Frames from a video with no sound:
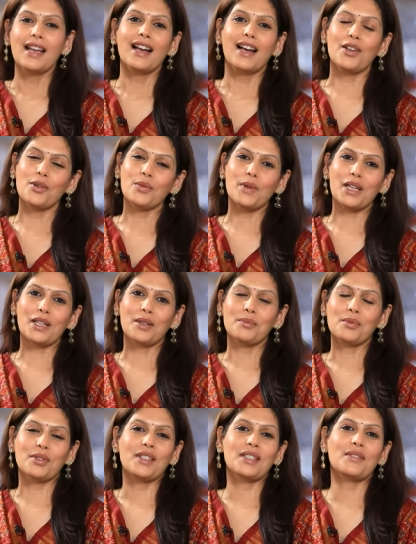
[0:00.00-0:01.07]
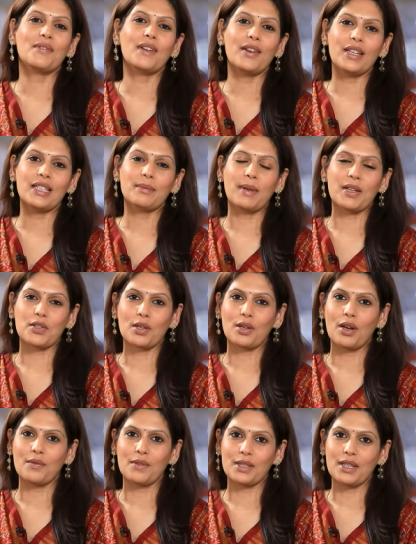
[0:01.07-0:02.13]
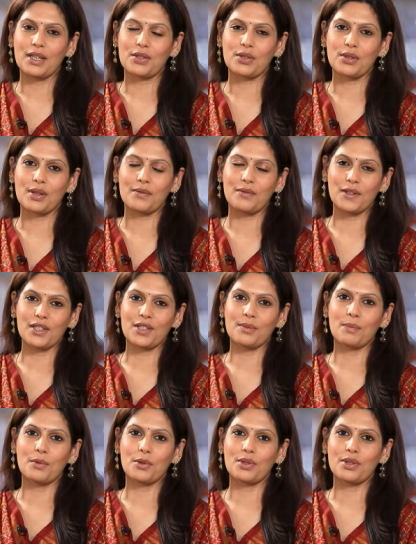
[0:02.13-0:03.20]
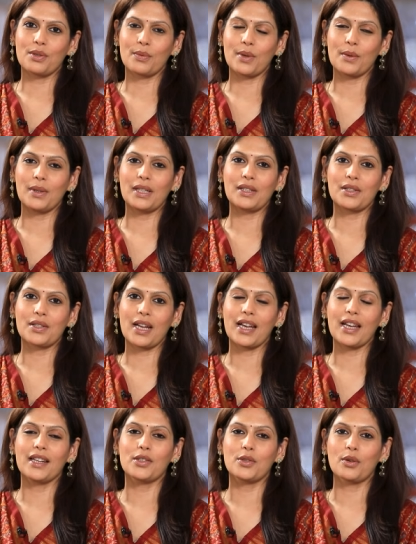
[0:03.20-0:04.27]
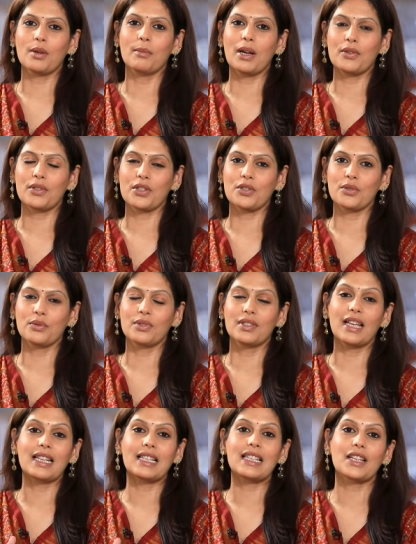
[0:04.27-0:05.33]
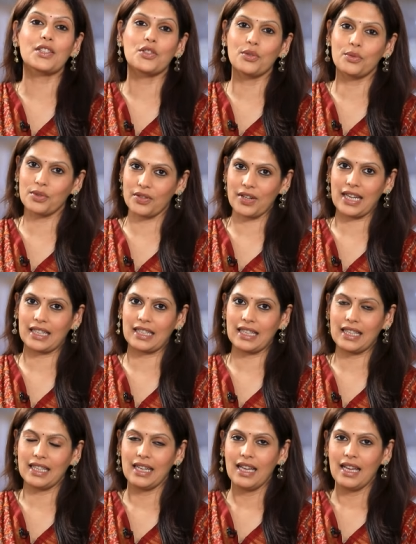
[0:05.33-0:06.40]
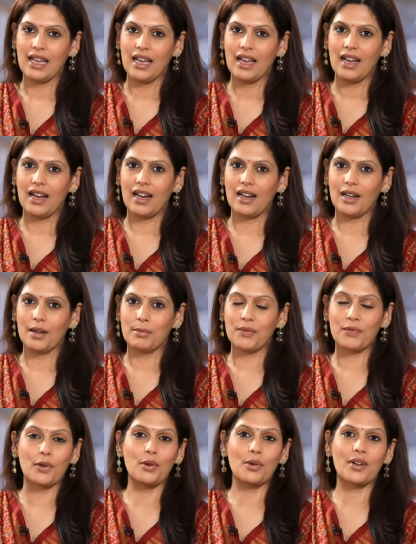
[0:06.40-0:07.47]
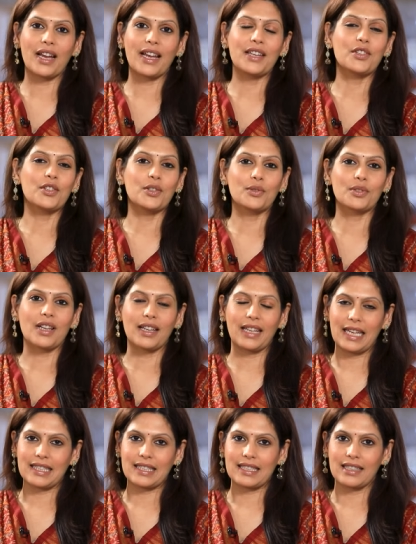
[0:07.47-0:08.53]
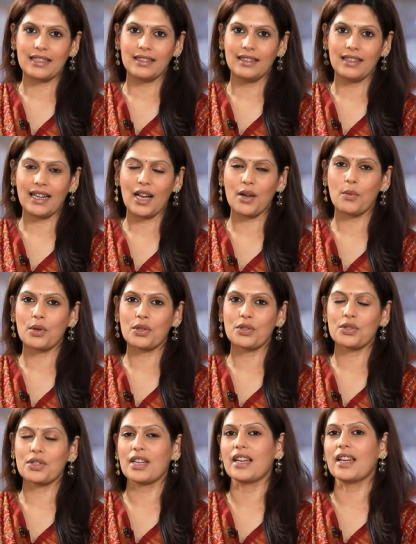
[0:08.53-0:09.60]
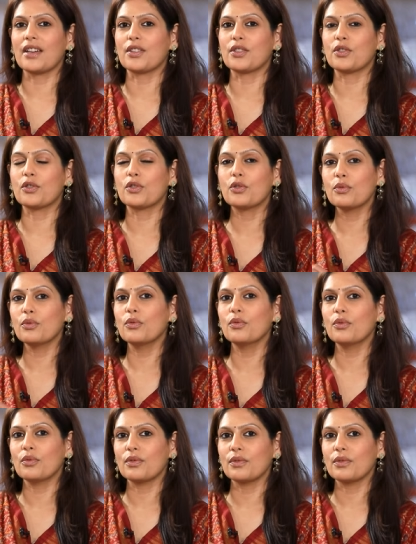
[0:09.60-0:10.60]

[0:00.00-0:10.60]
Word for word: Hello and welcome to this very special conversation on First Post, where we'll try and talk about issues that touch you directly. Before I introduce our guest here, I want to share two